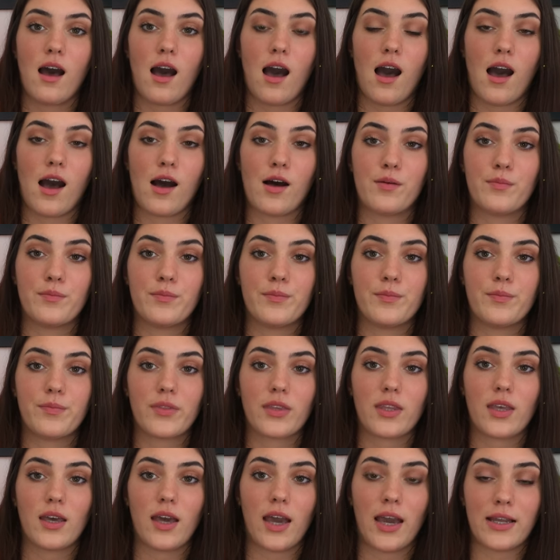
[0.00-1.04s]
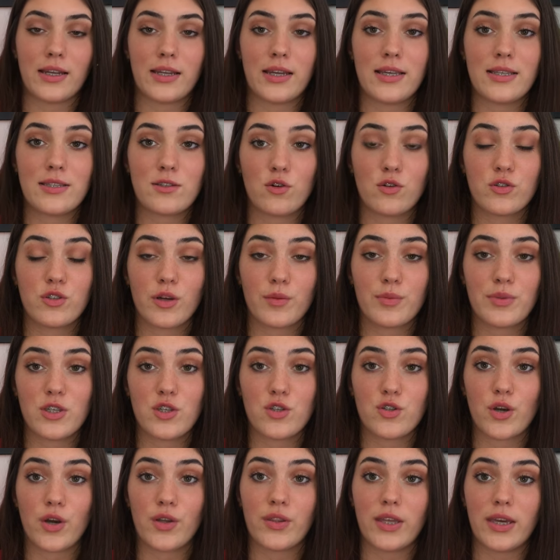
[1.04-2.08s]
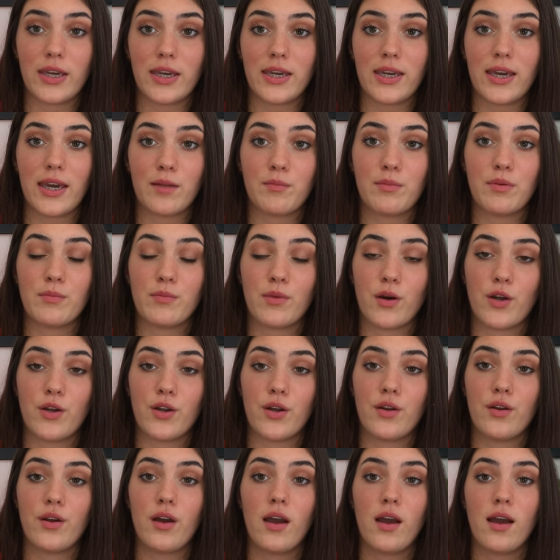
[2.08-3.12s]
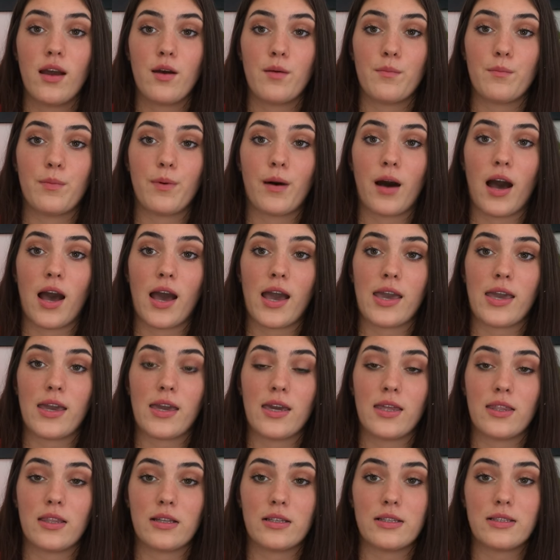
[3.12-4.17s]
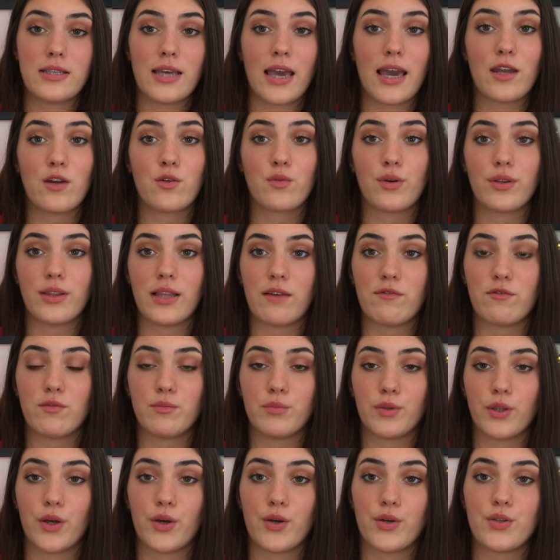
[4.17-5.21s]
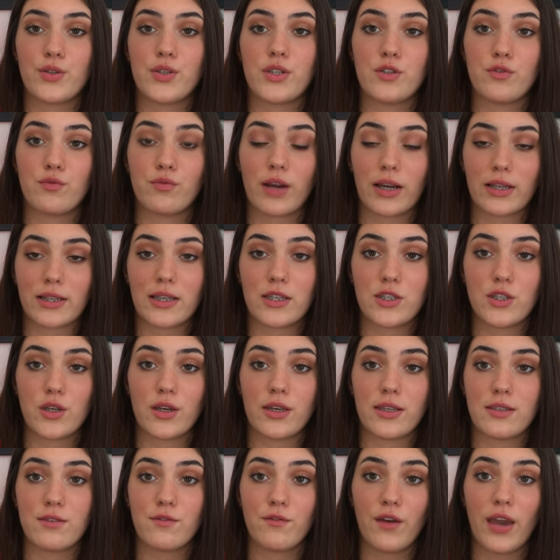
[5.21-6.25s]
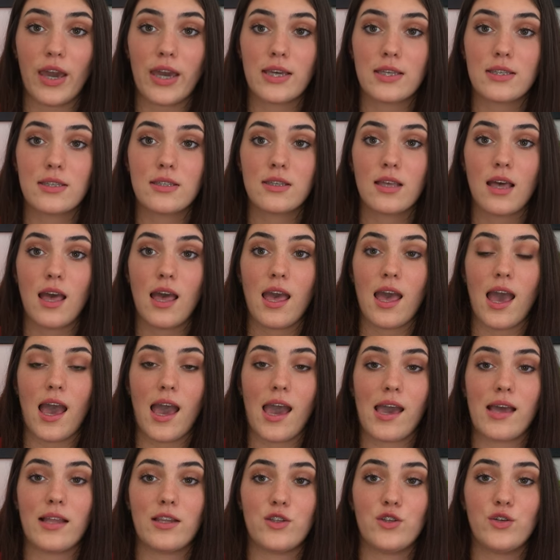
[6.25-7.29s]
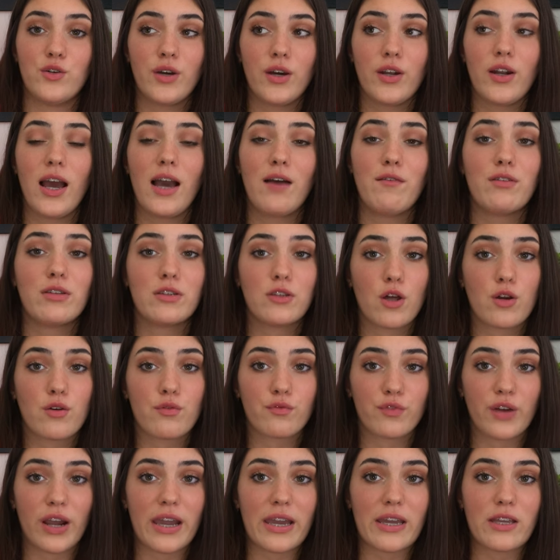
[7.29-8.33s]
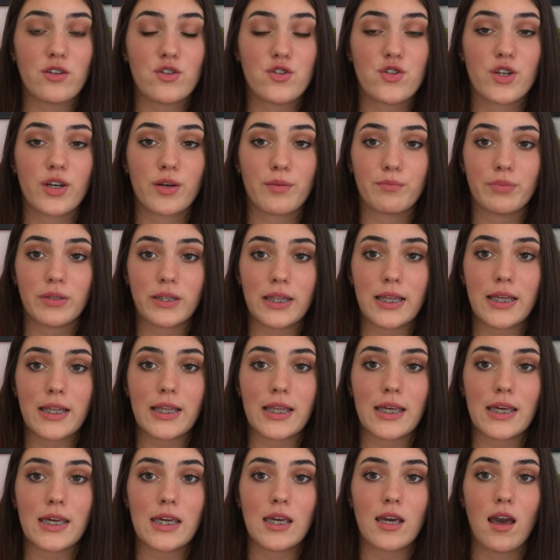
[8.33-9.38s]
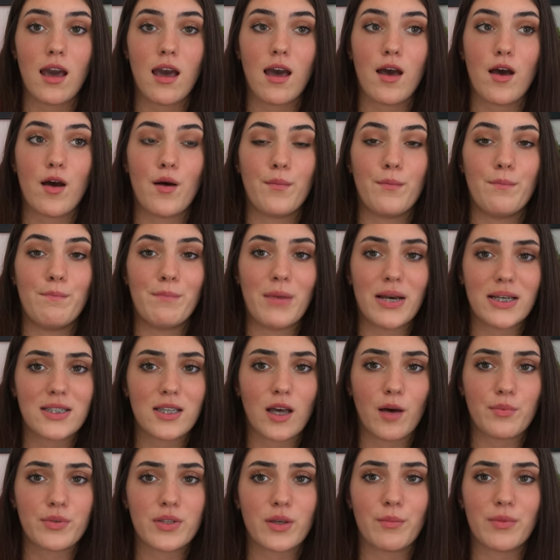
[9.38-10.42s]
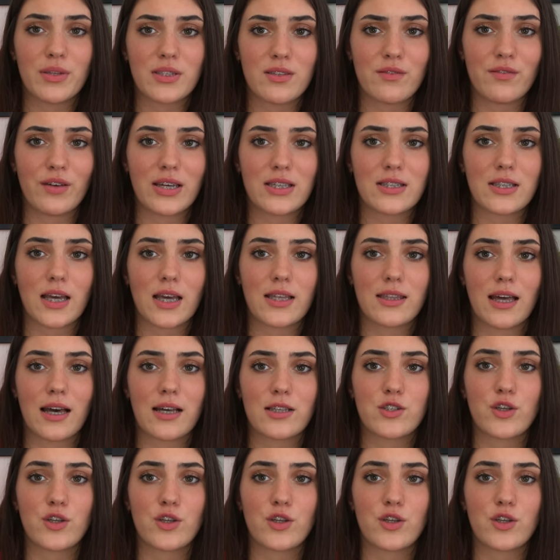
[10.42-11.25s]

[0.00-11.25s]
Um, and his autopsy showed that he had been murdered by either 10 or 11 blows directly to his face and you gotta have a lot of rage to completely mess up someone's face like that.